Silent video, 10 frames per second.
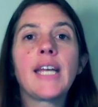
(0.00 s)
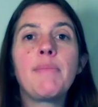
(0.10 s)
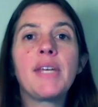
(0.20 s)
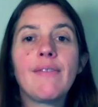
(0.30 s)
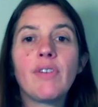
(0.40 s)

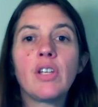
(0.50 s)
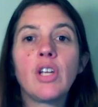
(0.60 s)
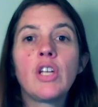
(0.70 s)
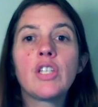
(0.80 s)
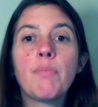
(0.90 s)
can be given
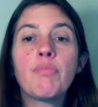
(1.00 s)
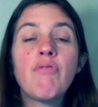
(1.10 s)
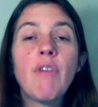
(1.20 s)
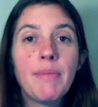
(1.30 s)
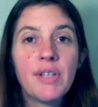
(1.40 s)
to
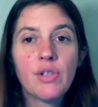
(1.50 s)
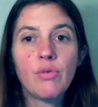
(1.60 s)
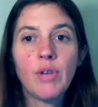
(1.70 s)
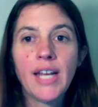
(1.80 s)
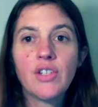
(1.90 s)
primary
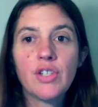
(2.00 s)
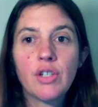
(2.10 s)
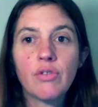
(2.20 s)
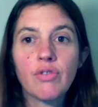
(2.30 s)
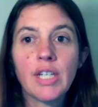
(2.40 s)
school aged
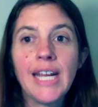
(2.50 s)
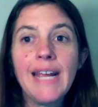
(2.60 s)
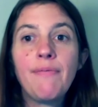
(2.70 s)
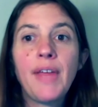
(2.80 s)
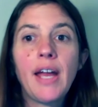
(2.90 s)
children
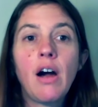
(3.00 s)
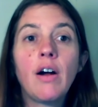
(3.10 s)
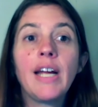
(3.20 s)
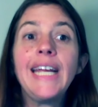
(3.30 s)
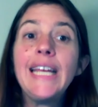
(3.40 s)
if they
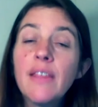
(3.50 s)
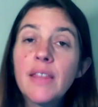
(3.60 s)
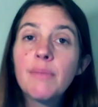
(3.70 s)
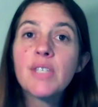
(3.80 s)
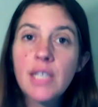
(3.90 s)
are either
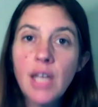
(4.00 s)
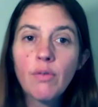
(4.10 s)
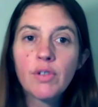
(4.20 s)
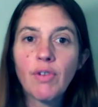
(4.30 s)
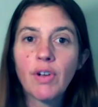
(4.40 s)

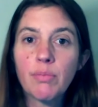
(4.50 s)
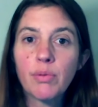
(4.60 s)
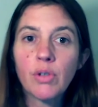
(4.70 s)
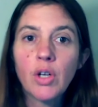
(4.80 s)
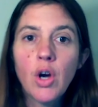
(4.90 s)
themselves
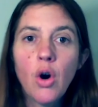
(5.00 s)
vulnerable